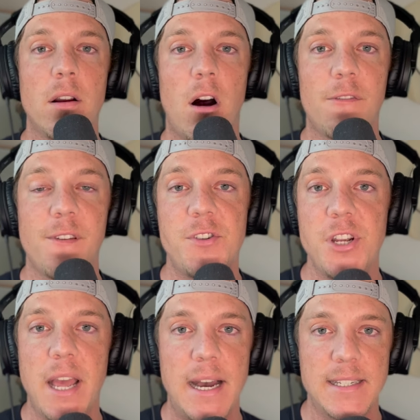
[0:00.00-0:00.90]
off if
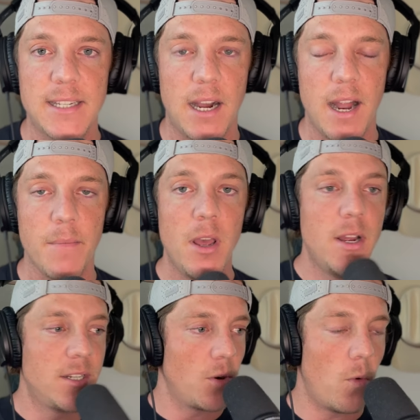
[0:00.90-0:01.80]
she has time,
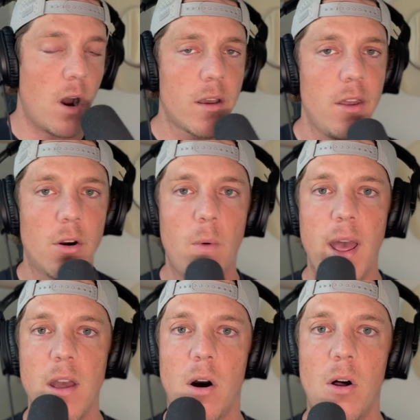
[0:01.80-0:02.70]
to walking her
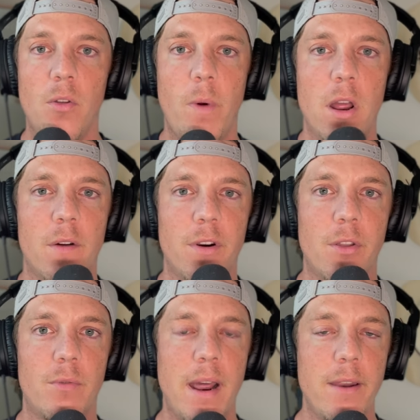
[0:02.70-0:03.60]
way all the way over to the
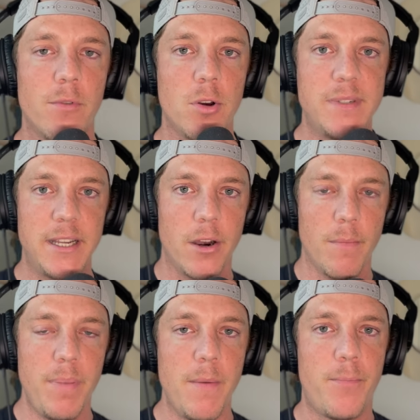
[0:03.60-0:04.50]
ready room to get her
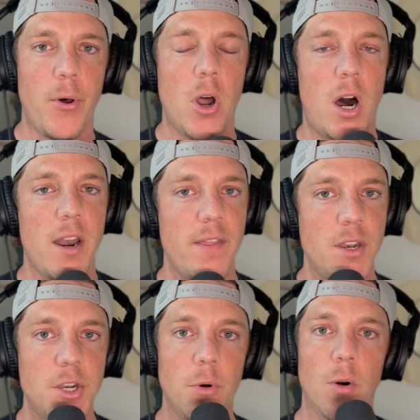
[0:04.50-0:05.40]
bib put on and then
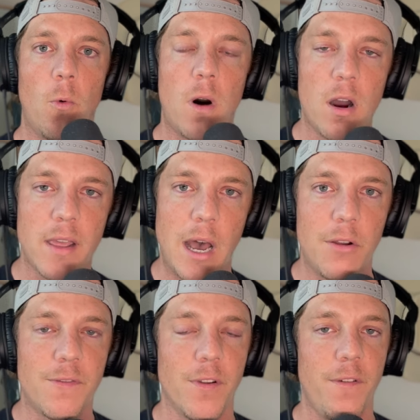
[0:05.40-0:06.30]
do her walkout
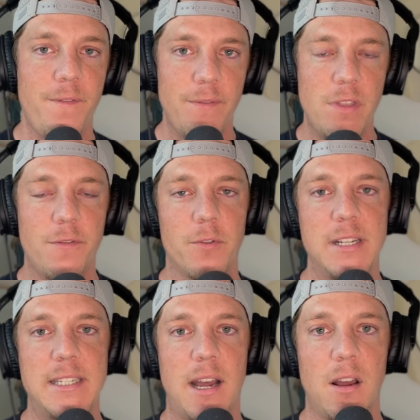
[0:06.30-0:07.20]
for the 50
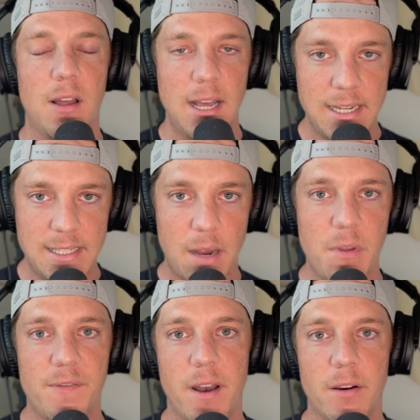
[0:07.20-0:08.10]
freestyle
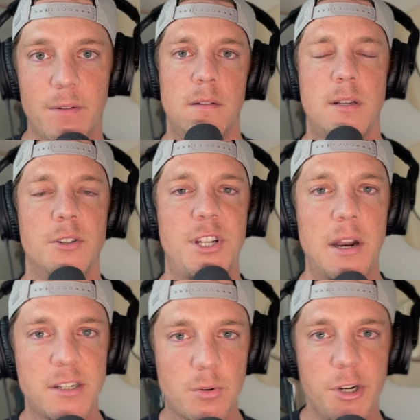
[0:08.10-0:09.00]
semifinal. So
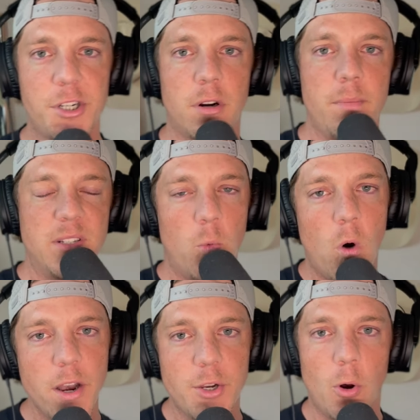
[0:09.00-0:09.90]
Sarah Sjoström is
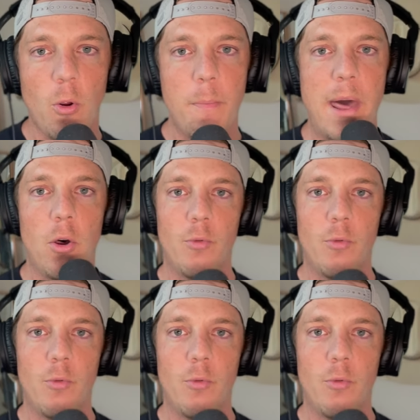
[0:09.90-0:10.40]
one gold medal